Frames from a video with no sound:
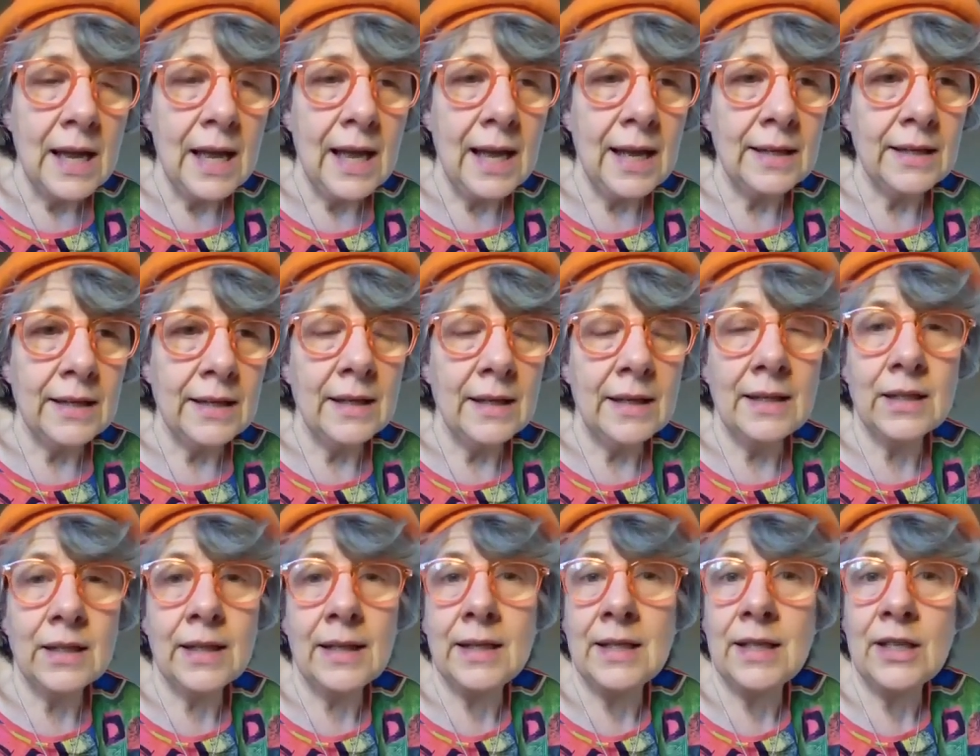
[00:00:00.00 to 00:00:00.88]
And
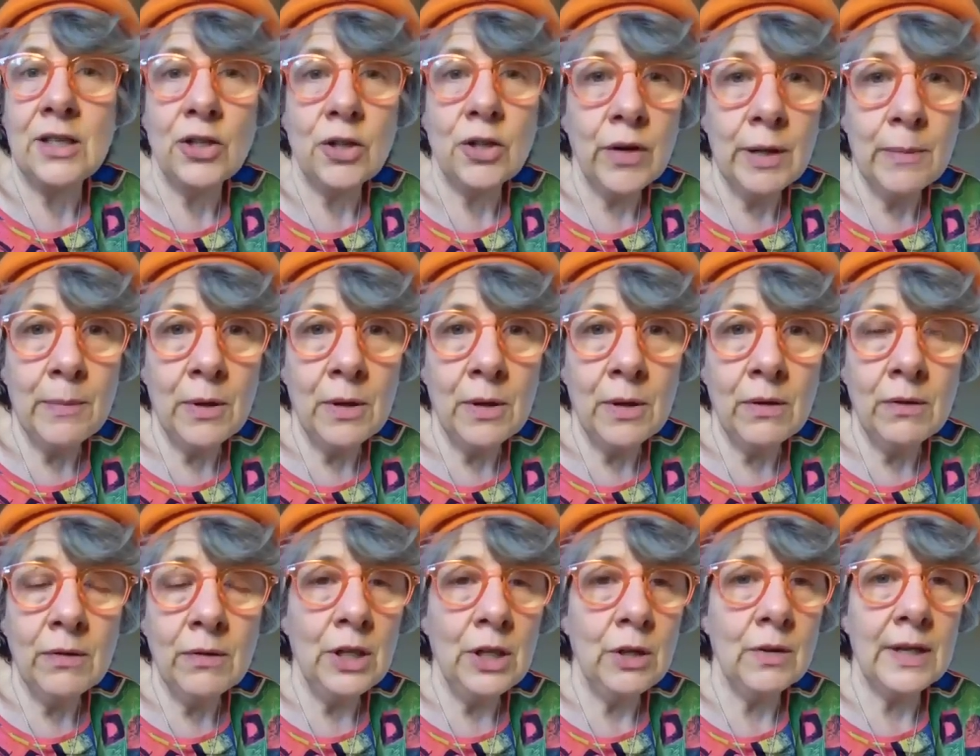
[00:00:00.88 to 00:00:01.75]
it's, it's enjoyable.
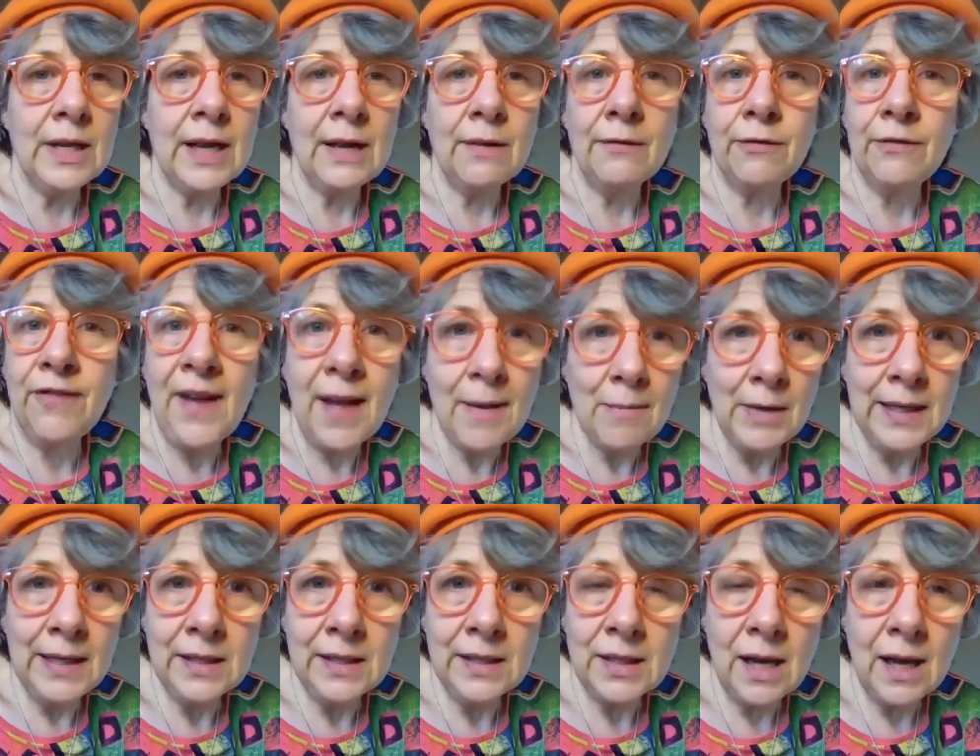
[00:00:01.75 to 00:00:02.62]
You can have
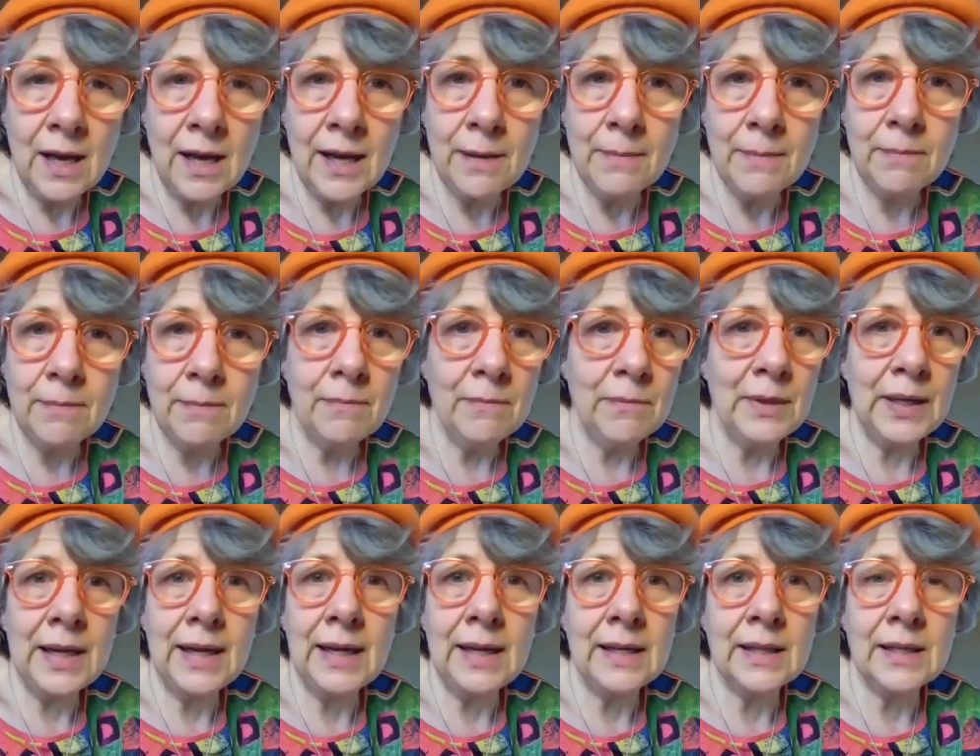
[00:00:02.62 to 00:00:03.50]
family time,
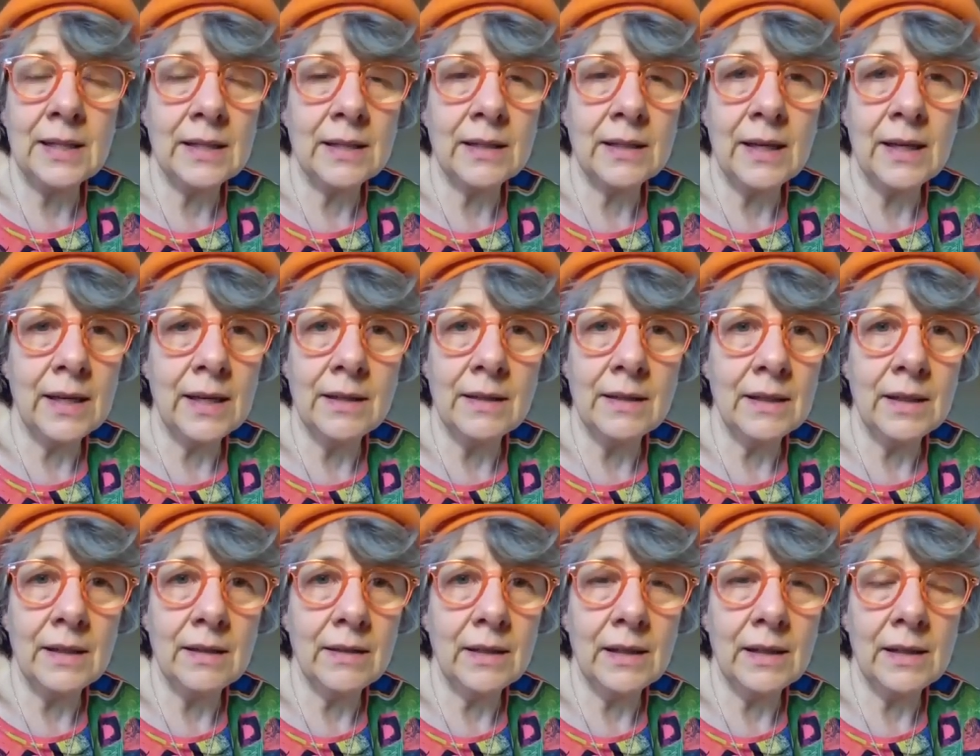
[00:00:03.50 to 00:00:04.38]
play it in,
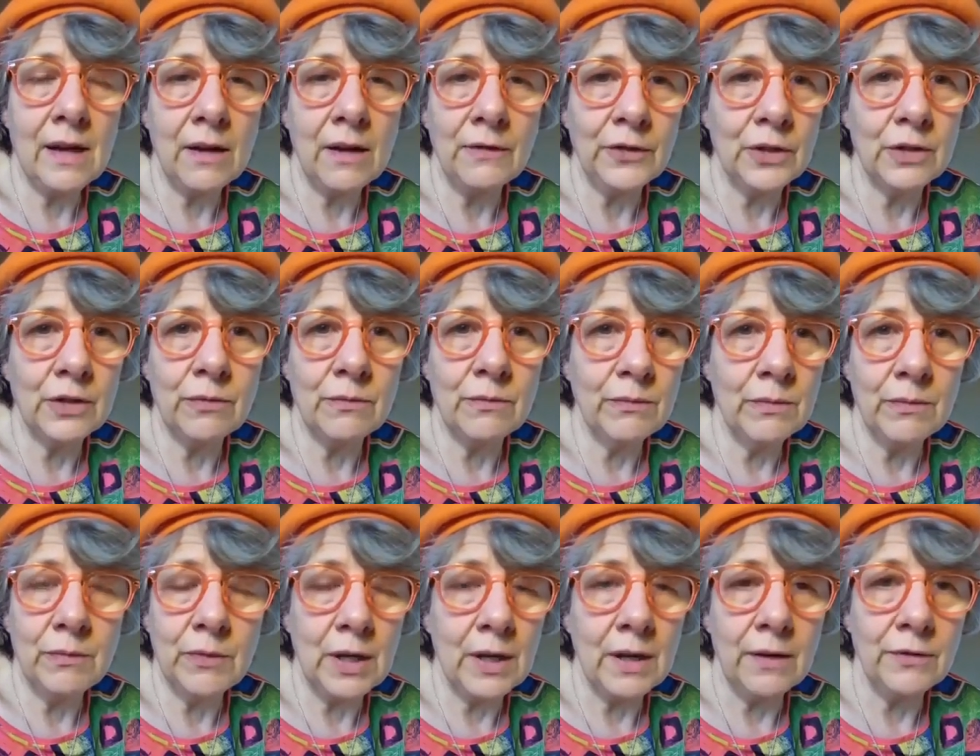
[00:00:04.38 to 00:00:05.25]
in after,
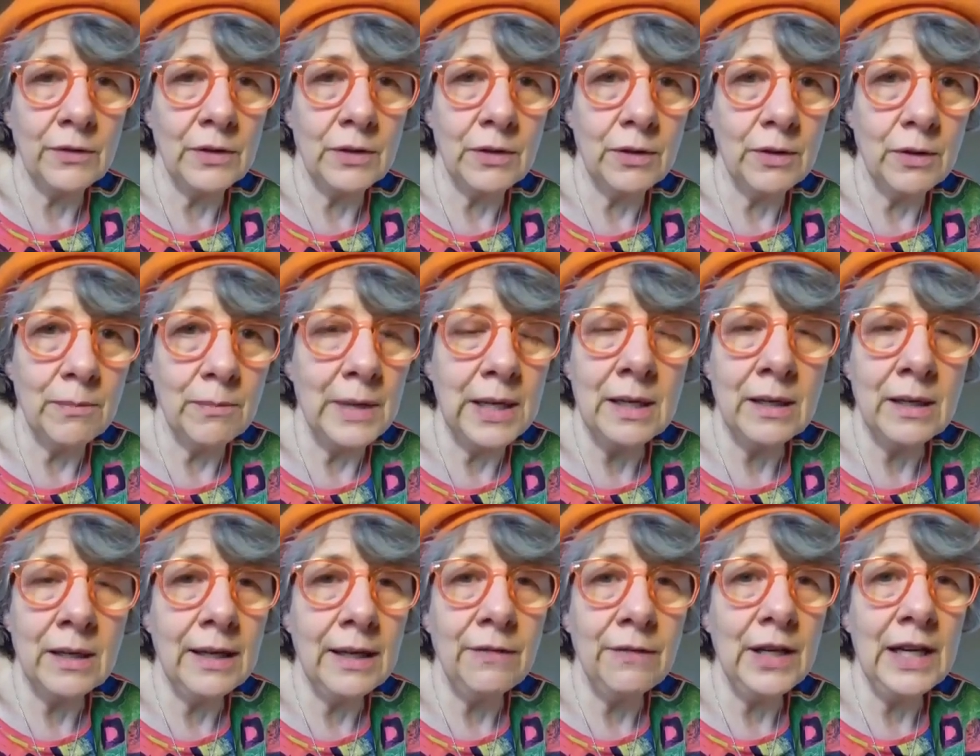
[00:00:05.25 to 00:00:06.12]
after your
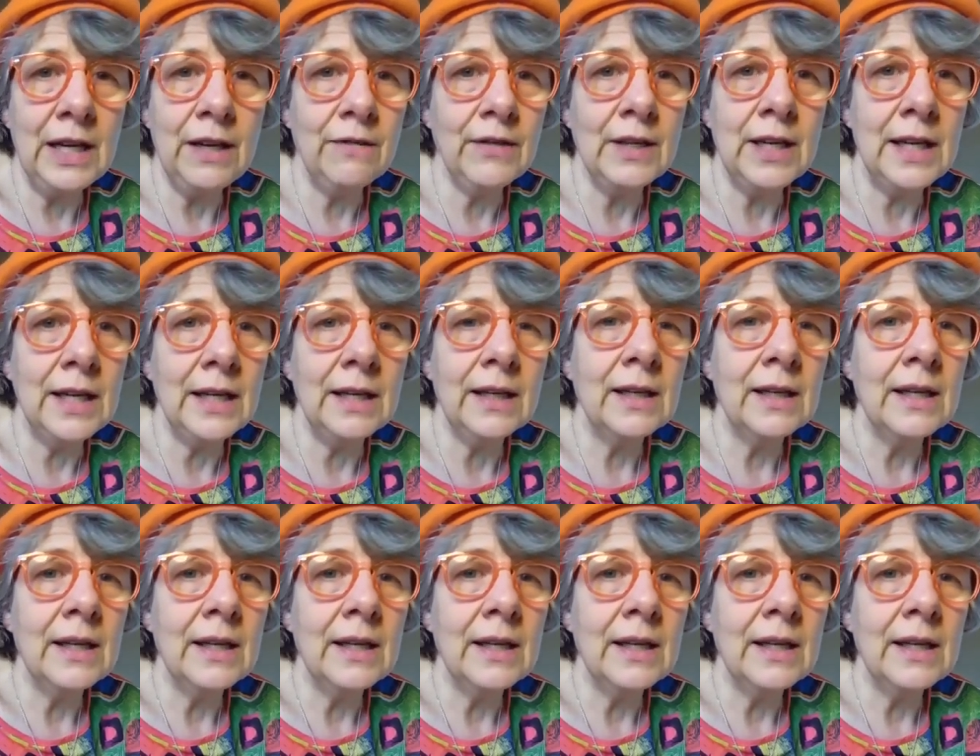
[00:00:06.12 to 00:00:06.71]
meal every evening